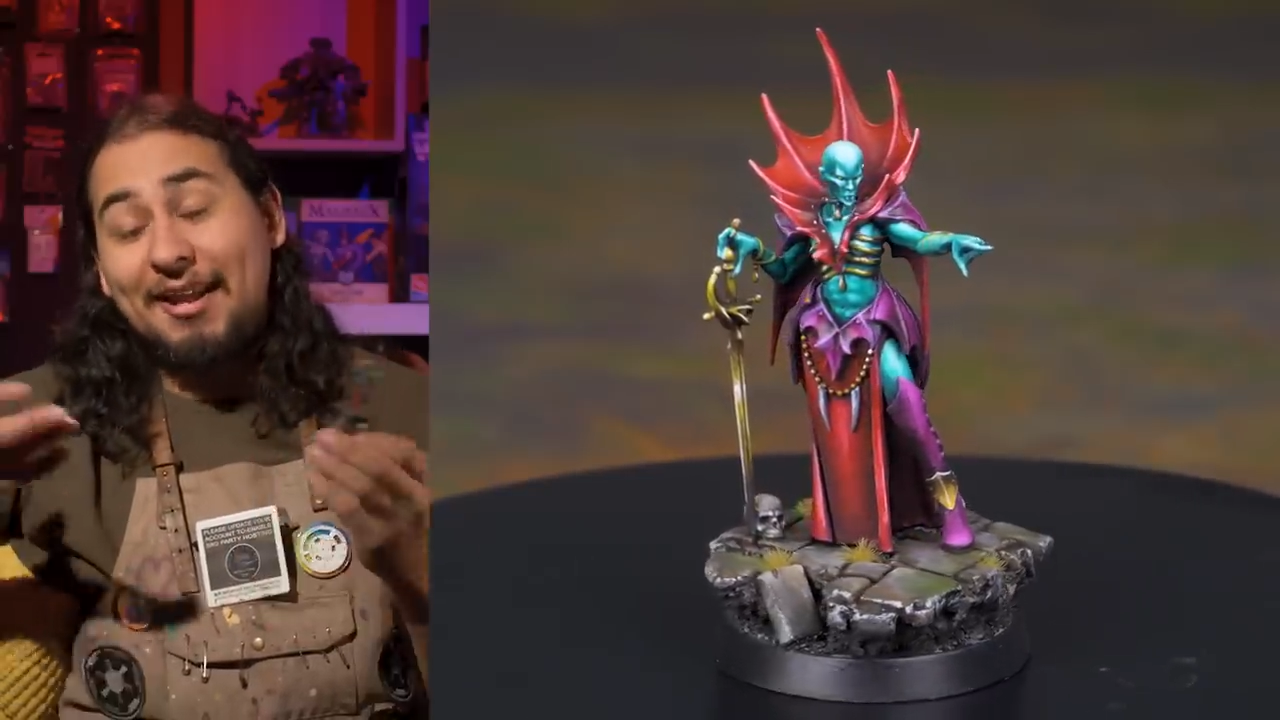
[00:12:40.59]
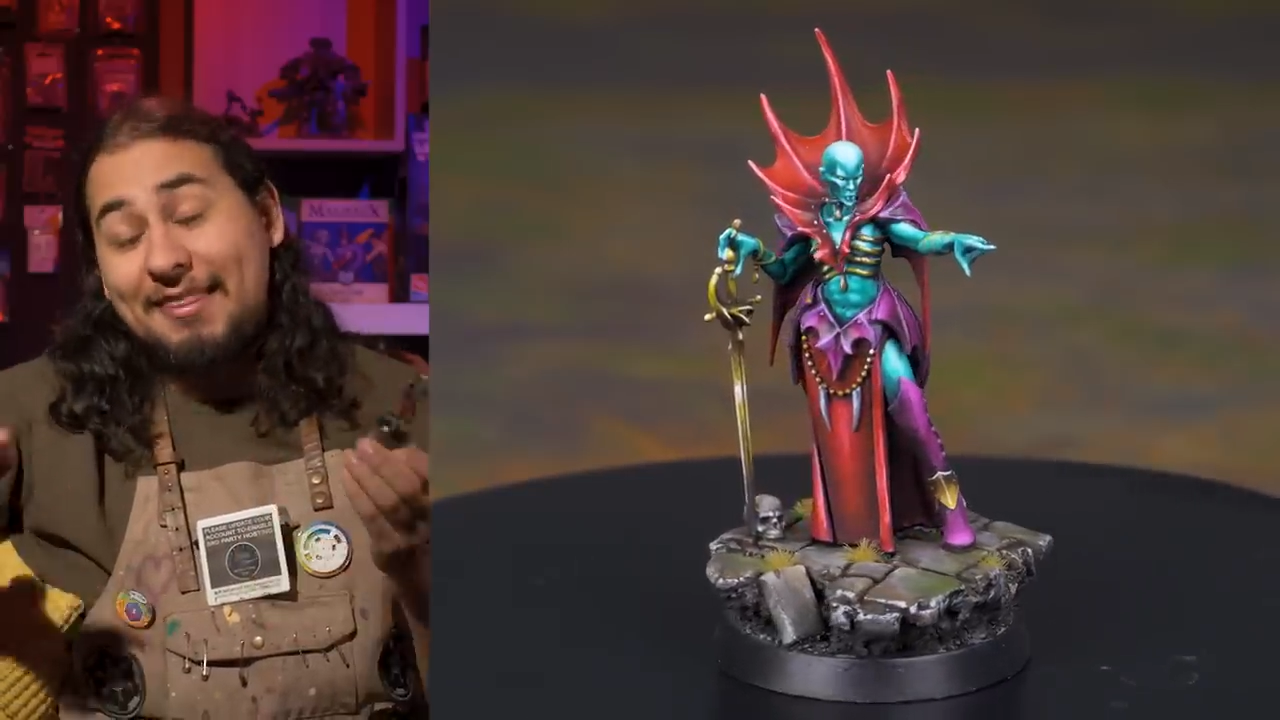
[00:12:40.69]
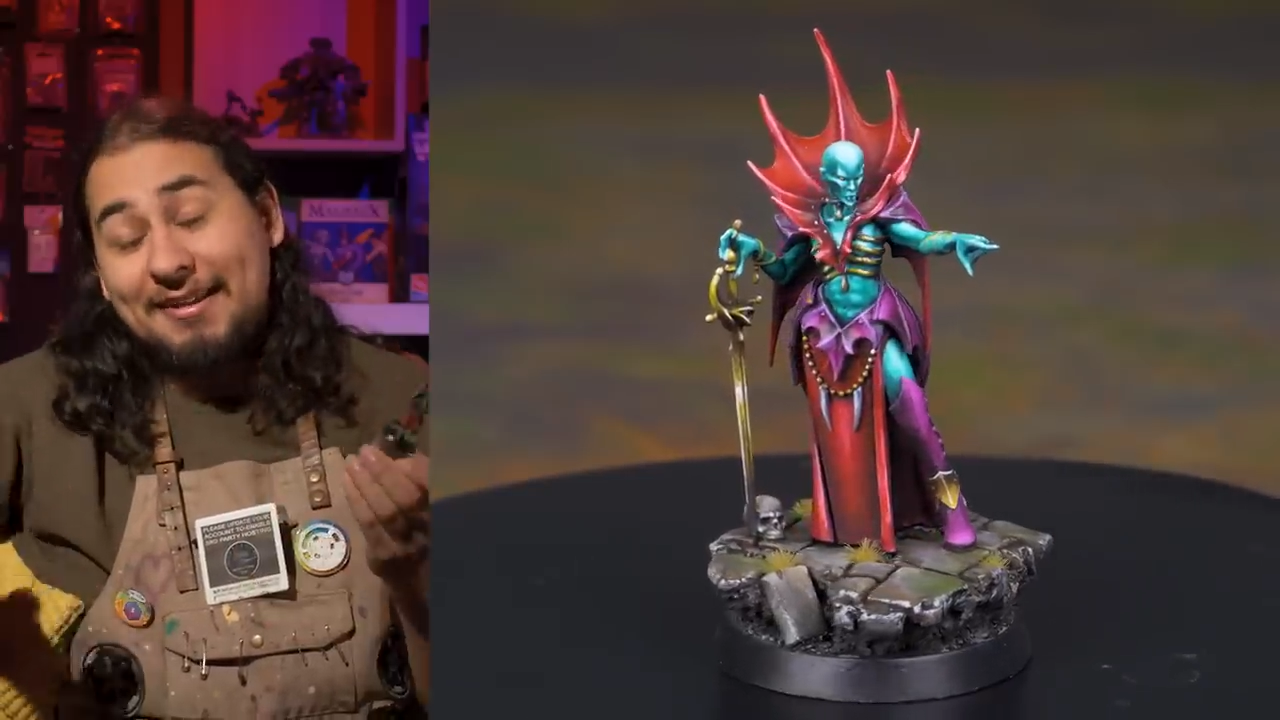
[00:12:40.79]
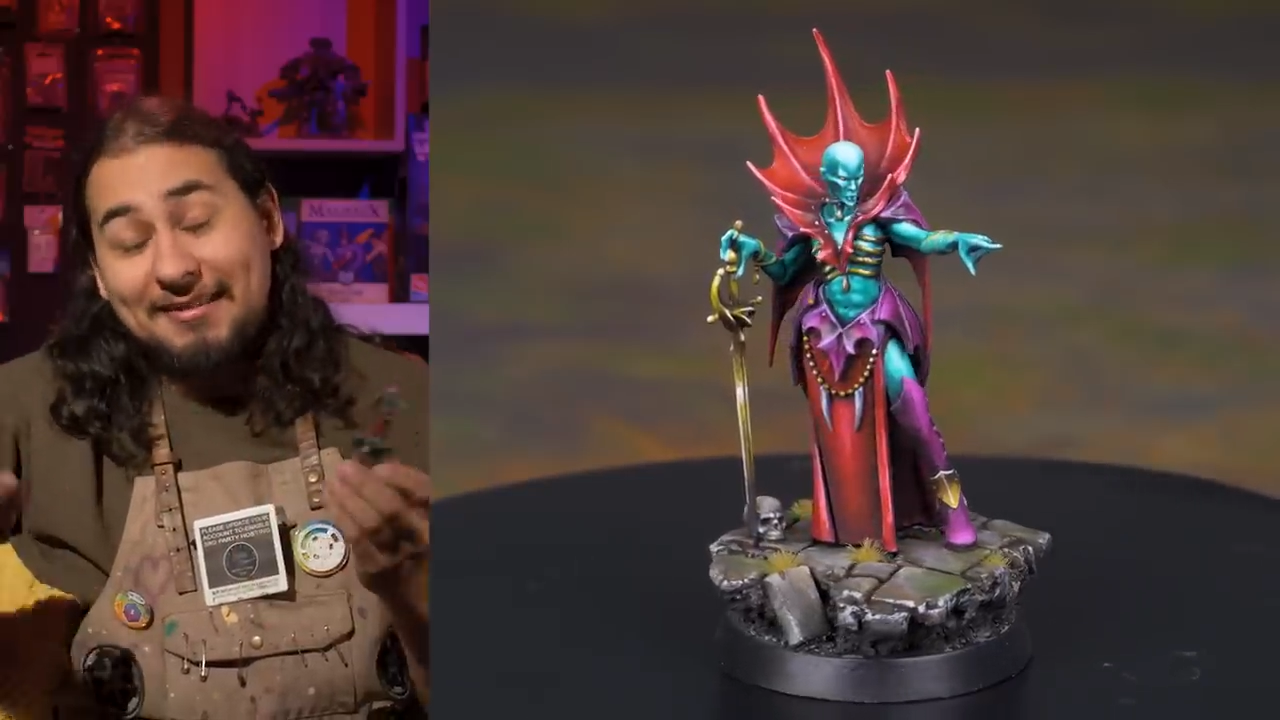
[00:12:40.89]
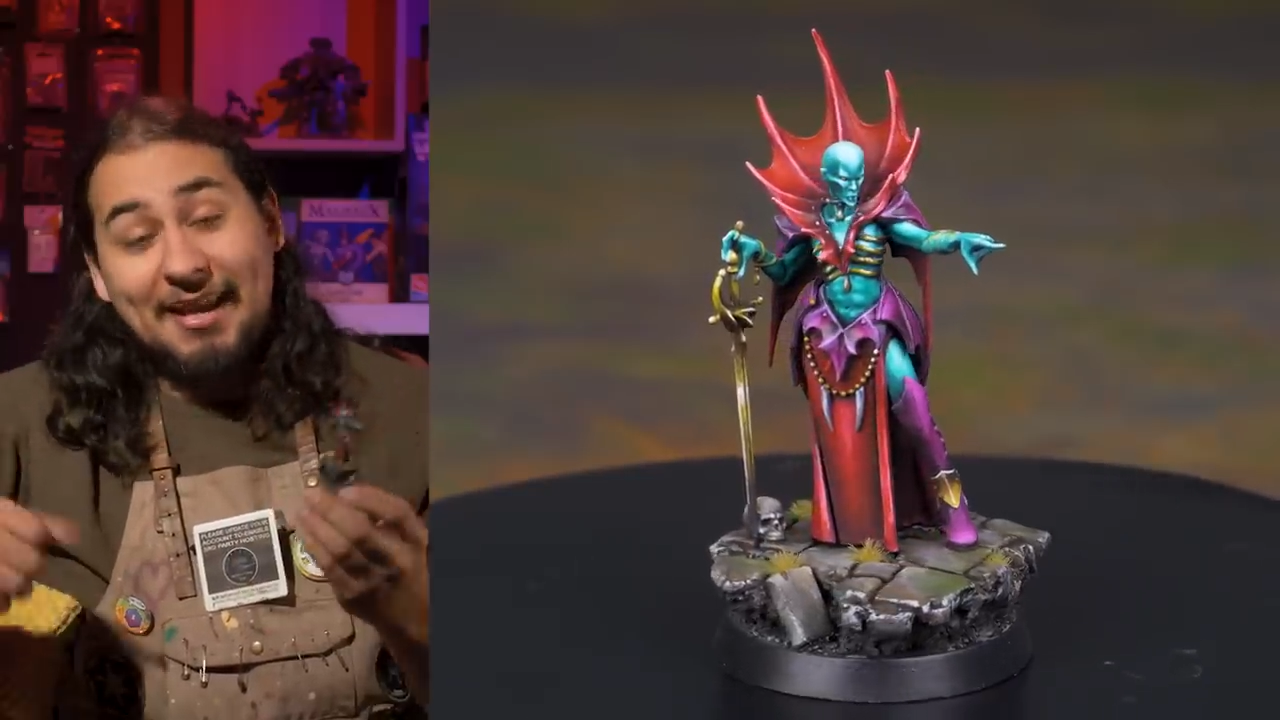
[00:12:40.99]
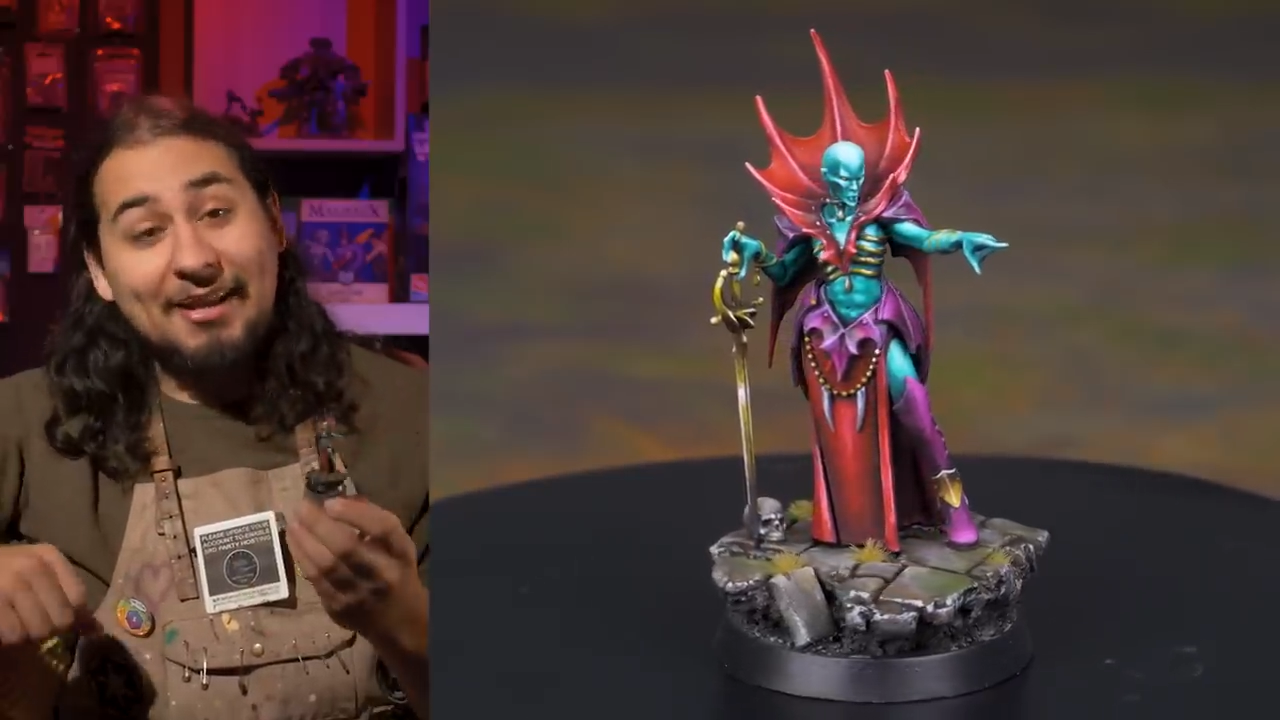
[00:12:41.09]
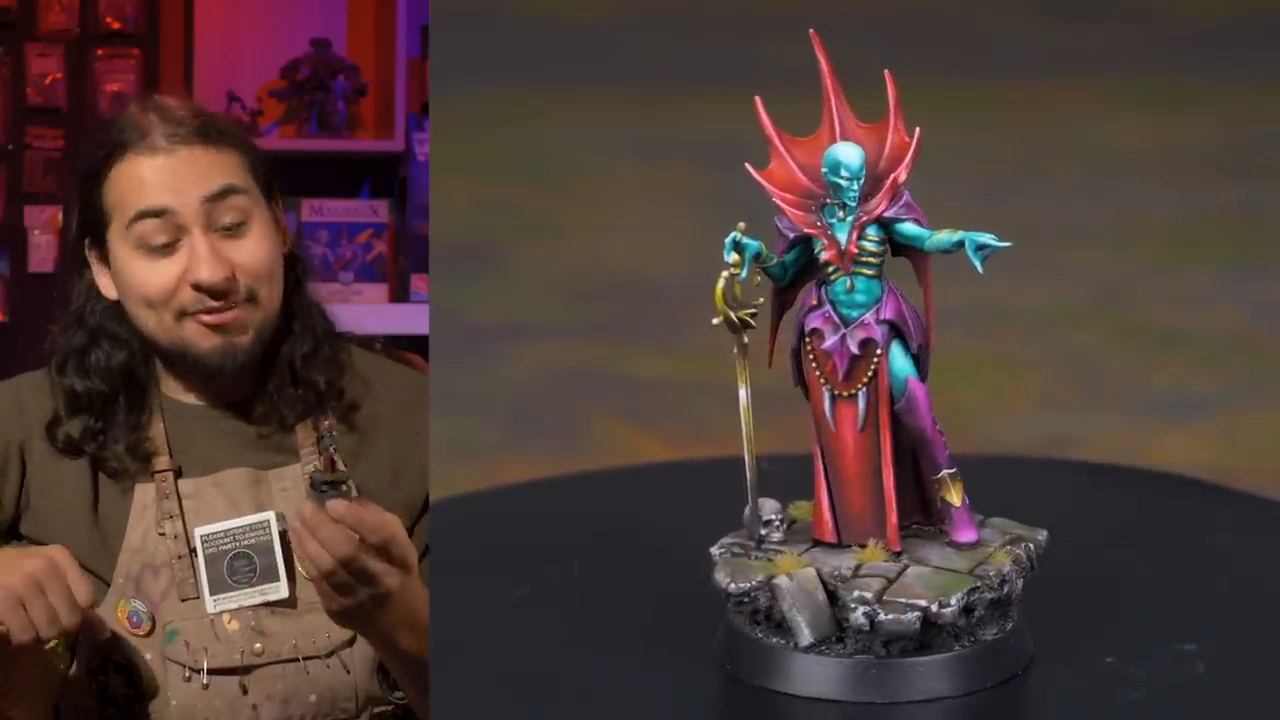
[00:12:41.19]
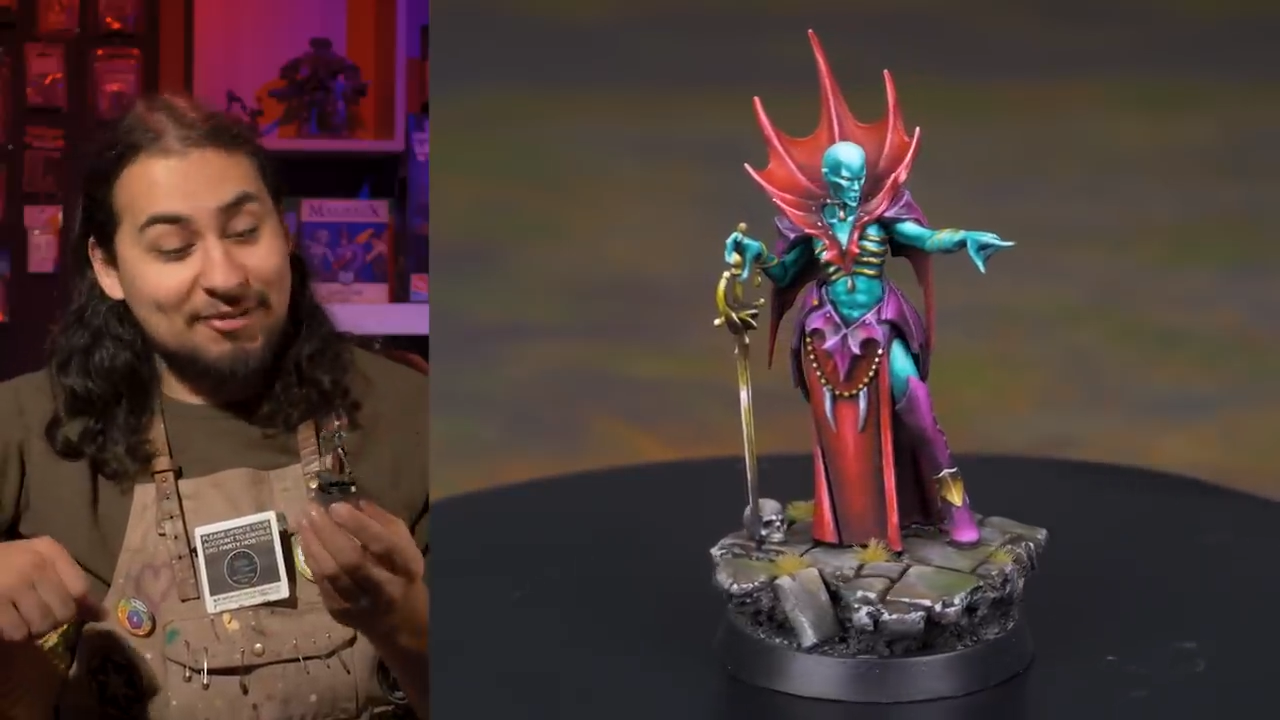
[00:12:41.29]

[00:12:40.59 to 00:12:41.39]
And I think the answer